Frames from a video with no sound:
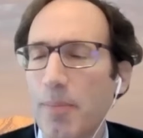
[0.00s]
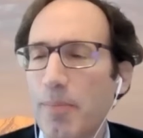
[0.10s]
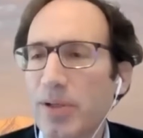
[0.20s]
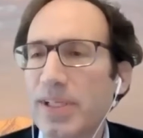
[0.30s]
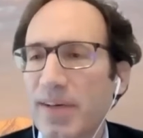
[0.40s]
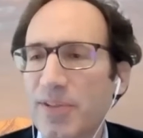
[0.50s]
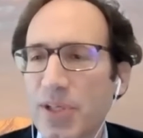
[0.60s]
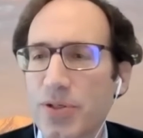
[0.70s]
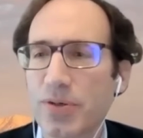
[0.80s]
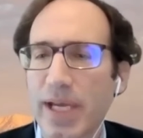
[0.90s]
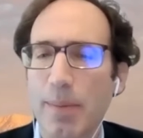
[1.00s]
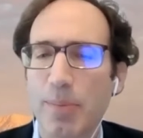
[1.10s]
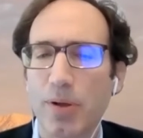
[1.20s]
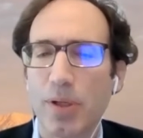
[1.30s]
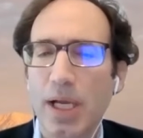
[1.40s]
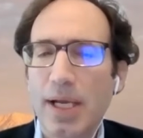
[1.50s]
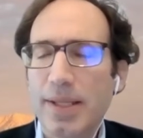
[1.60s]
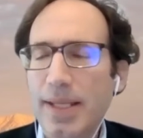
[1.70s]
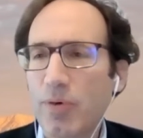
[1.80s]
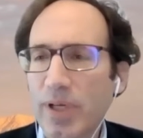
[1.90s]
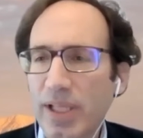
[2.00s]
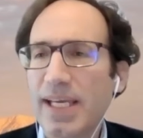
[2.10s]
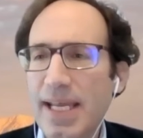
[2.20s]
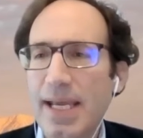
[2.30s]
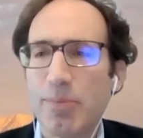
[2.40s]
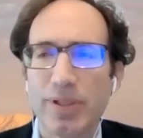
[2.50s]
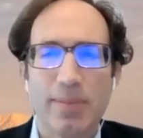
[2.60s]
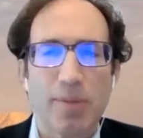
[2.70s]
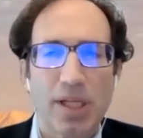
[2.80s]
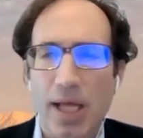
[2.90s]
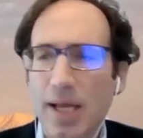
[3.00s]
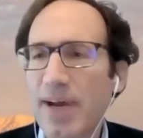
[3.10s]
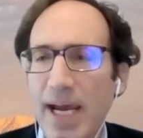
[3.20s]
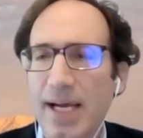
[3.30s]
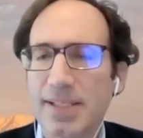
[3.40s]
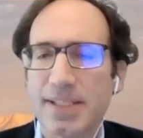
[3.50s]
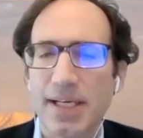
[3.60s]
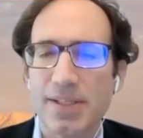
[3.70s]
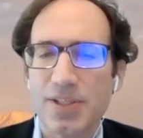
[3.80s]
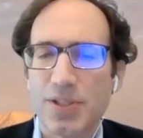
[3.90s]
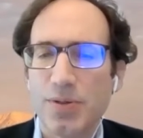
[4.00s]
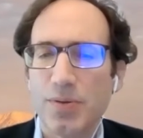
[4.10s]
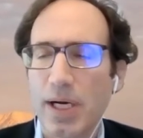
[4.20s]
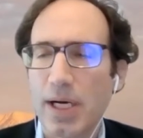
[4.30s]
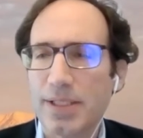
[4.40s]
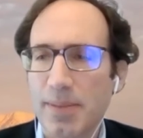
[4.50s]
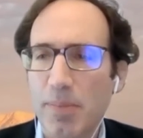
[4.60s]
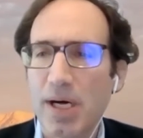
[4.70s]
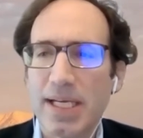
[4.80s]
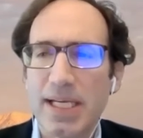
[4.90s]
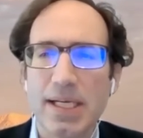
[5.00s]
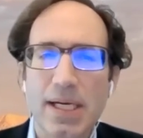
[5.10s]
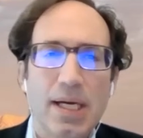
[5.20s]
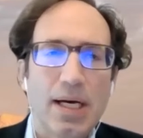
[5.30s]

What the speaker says: building of social capital, that it really enabled them a lot of access to money,